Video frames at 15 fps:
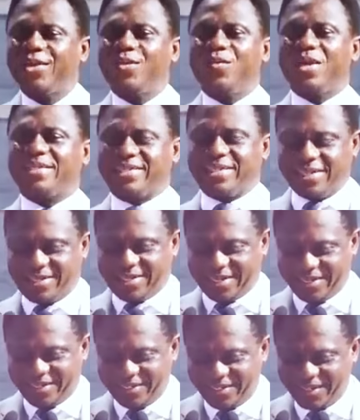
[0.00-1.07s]
you a teacher?
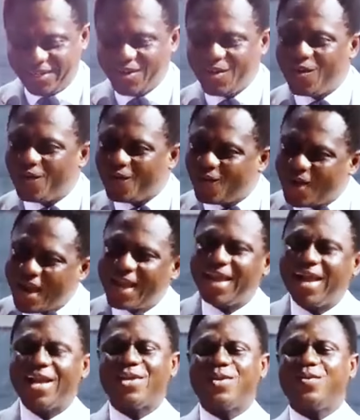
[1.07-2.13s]
Why
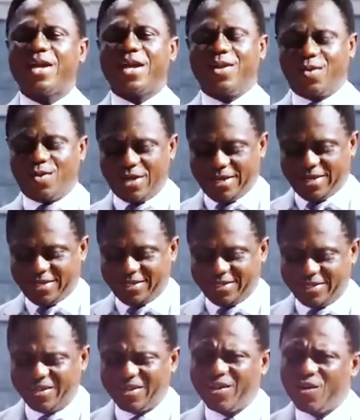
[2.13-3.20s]
are you a lawyer?
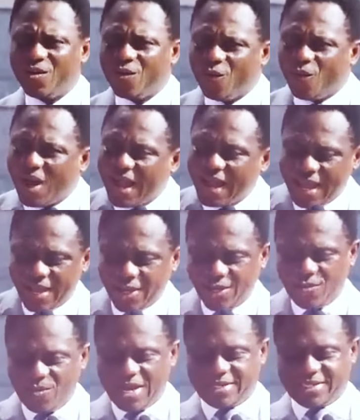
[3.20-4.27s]
Why are
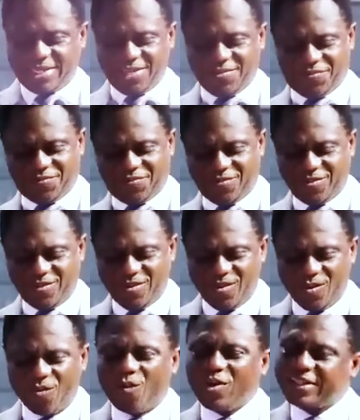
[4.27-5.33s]
you a chief?
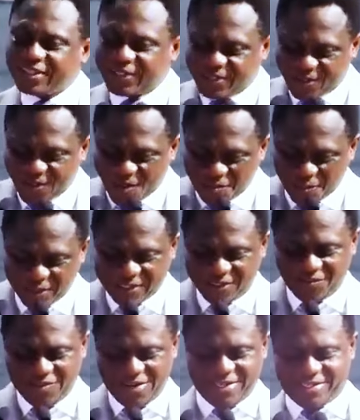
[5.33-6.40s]
What is your
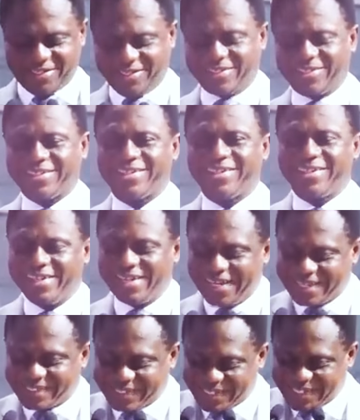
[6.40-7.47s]
motivation?
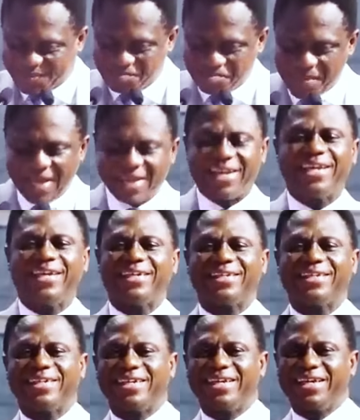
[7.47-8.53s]
Is it money?
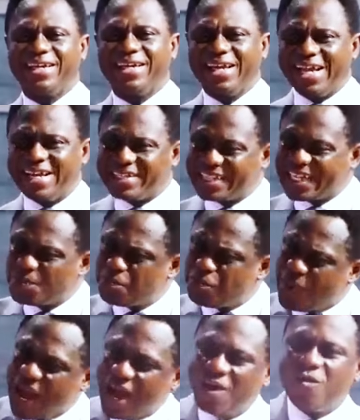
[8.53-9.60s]
Is it
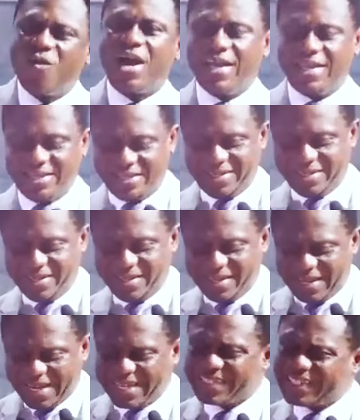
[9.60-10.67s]
power?
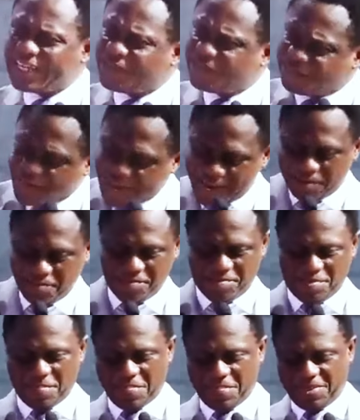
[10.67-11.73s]
Is it fame?
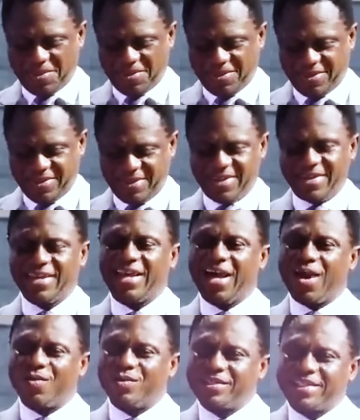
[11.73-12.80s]

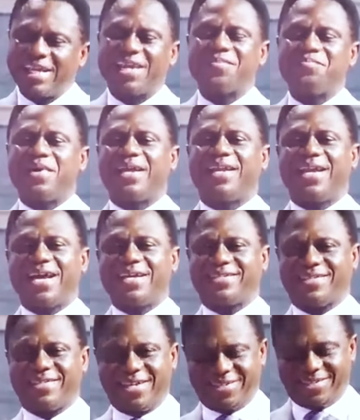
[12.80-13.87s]
I'll take my
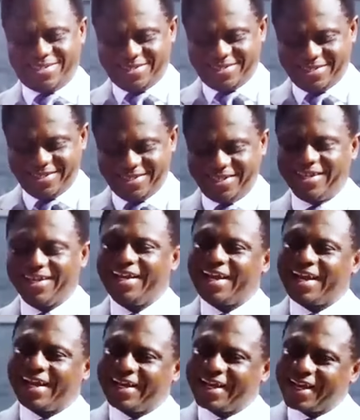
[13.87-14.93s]
last test
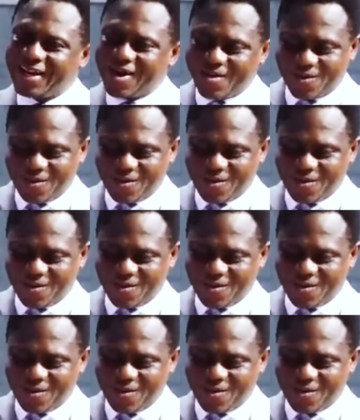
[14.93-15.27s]
and then I'll